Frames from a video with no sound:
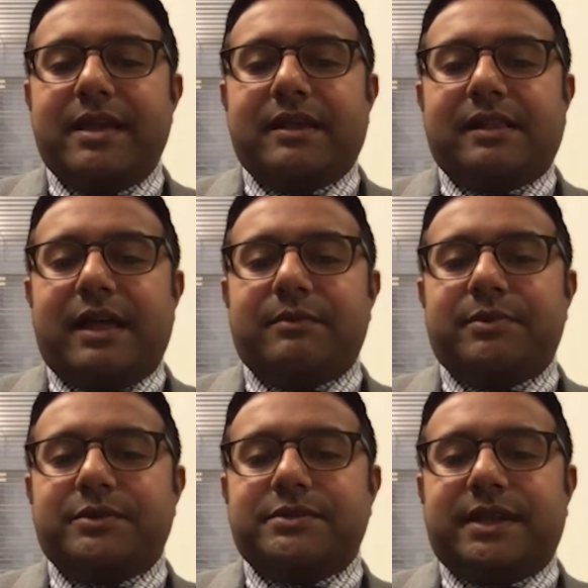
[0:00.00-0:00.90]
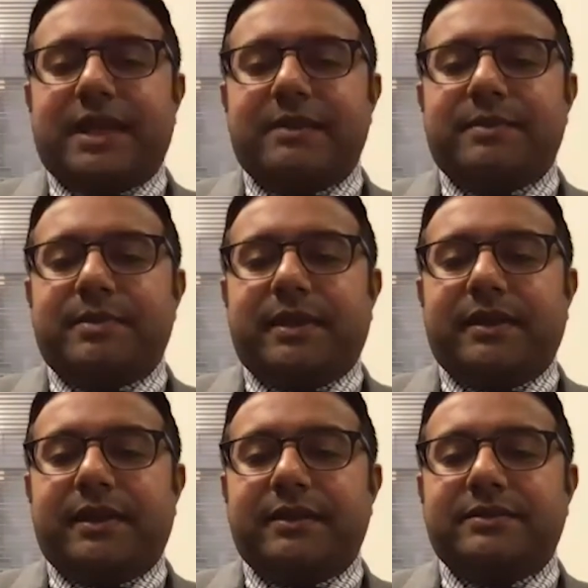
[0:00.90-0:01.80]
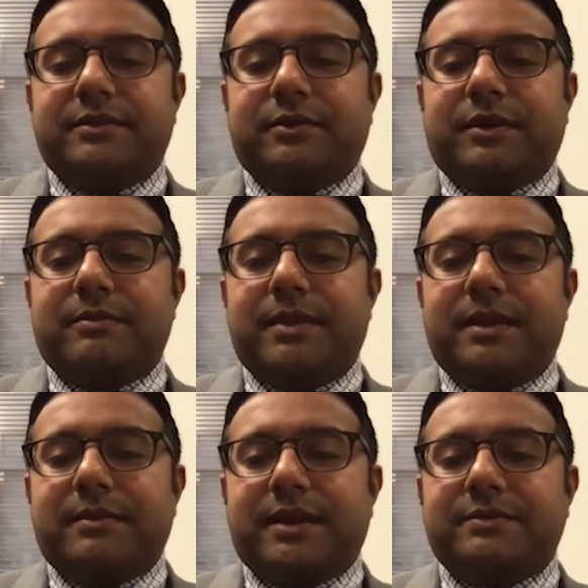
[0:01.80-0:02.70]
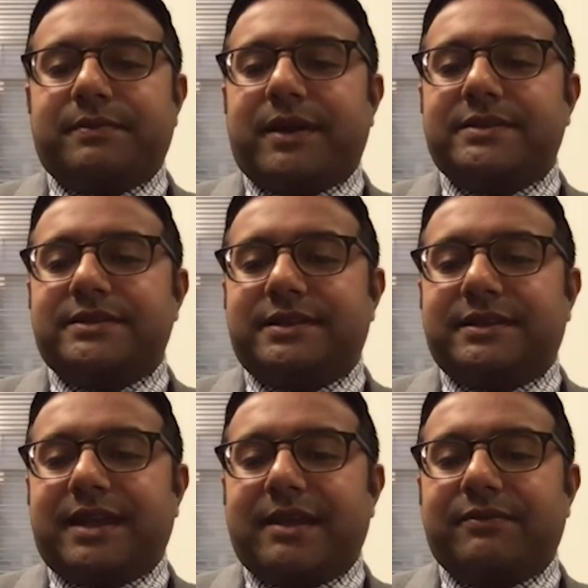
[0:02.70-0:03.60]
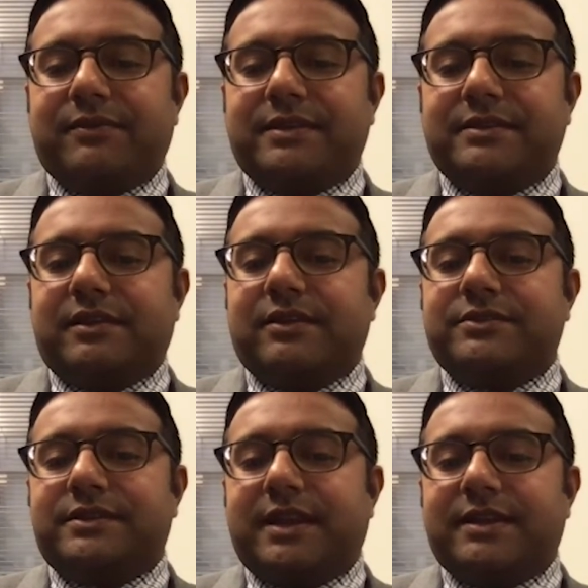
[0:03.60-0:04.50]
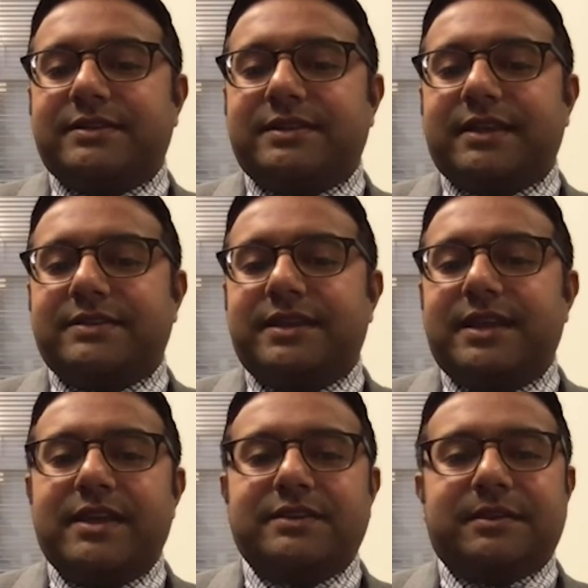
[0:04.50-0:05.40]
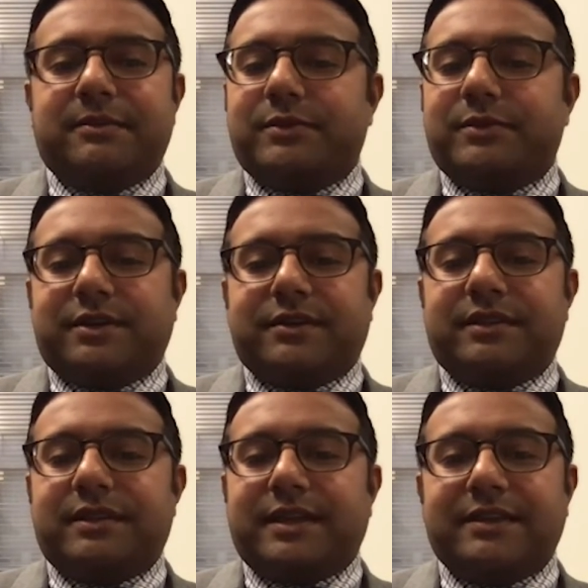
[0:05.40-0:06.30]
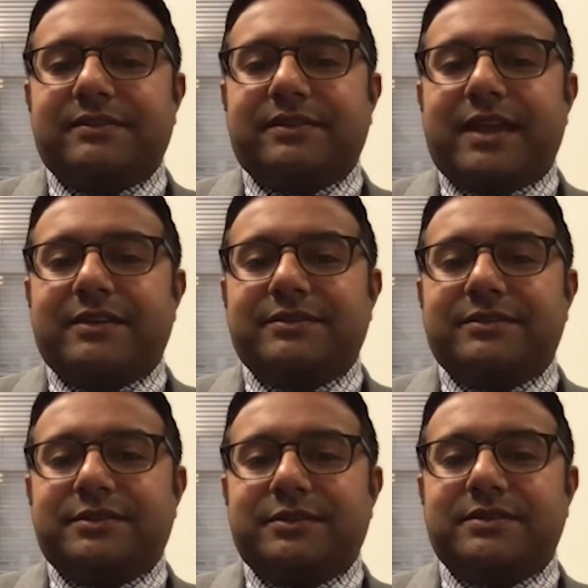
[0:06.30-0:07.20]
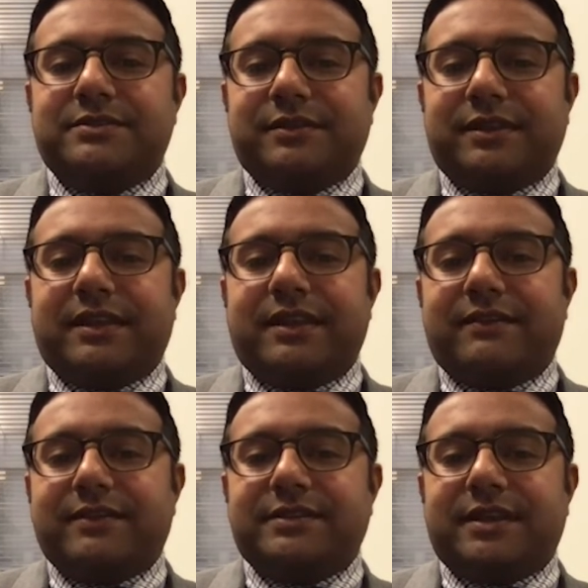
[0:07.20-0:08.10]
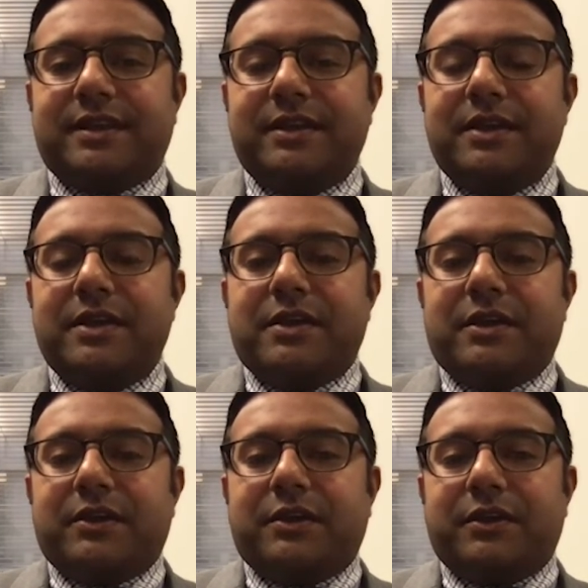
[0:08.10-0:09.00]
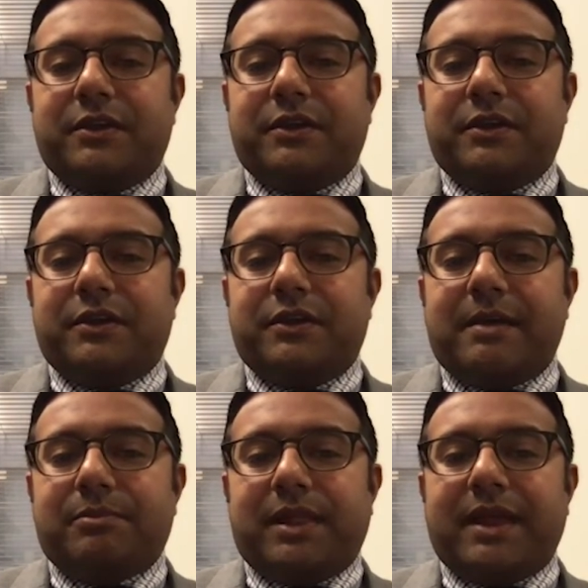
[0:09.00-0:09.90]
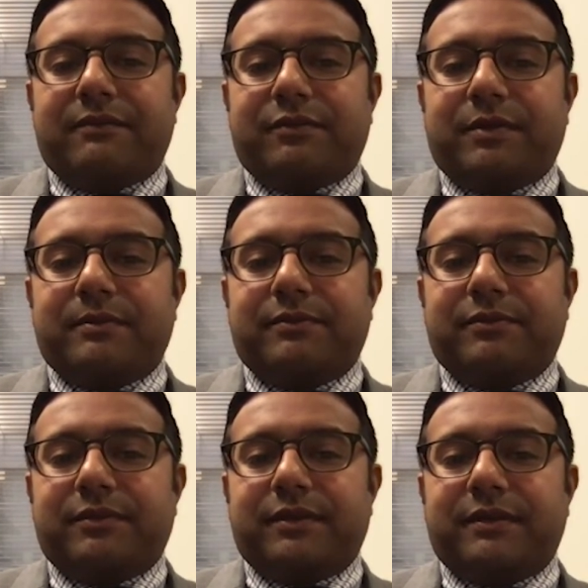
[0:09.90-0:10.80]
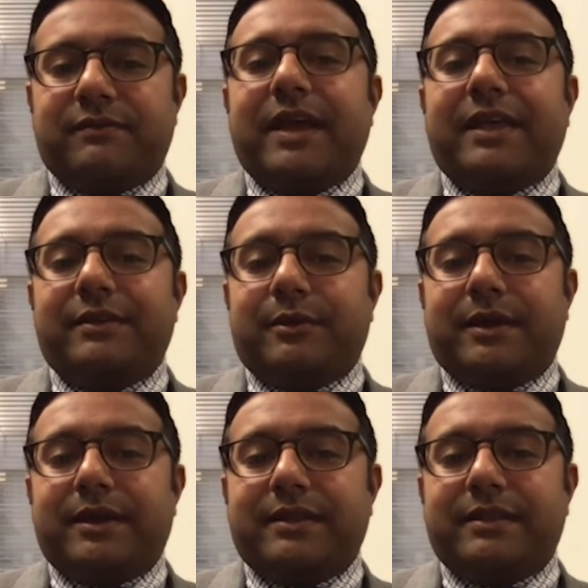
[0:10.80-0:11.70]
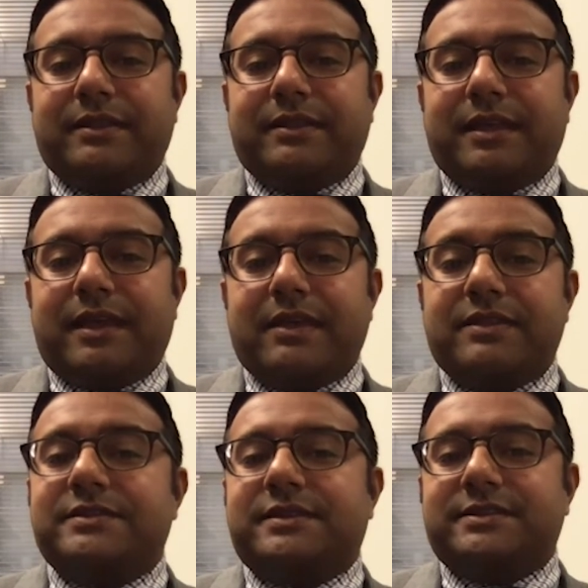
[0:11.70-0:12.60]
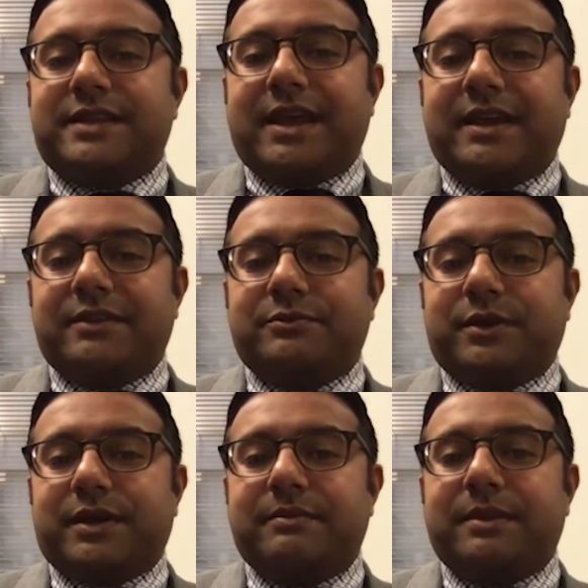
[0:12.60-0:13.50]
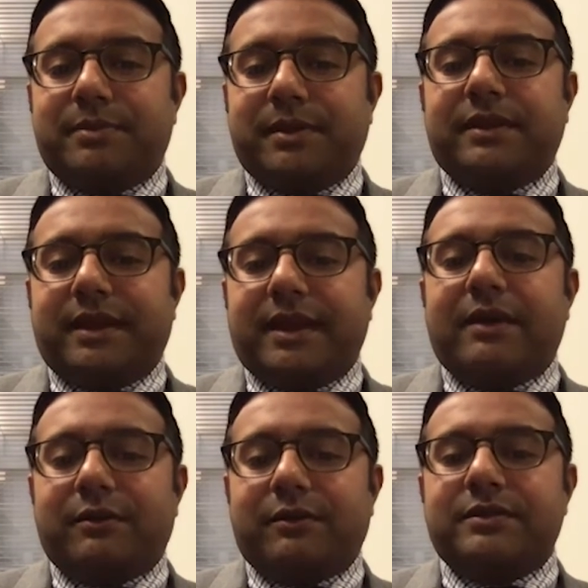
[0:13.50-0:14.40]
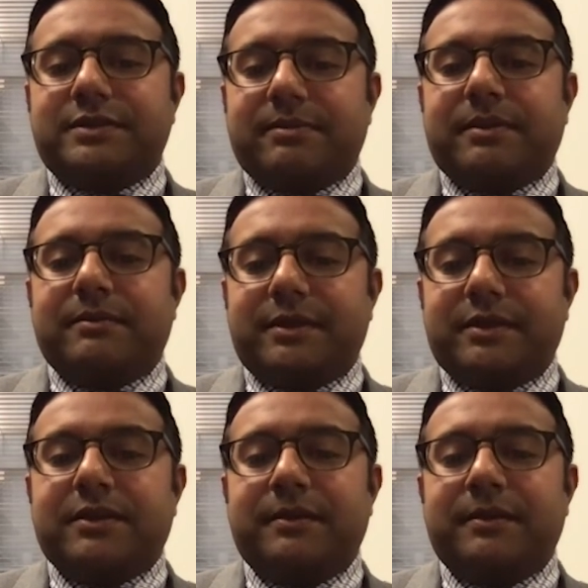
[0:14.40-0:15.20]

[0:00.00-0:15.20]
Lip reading: cloud bursting capabilities in order to minimize processing time for these large data sets, some of which are in the tens of thousands. So this really gave us a good platform for evaluating this design as we're going to be building it out over this upcoming year.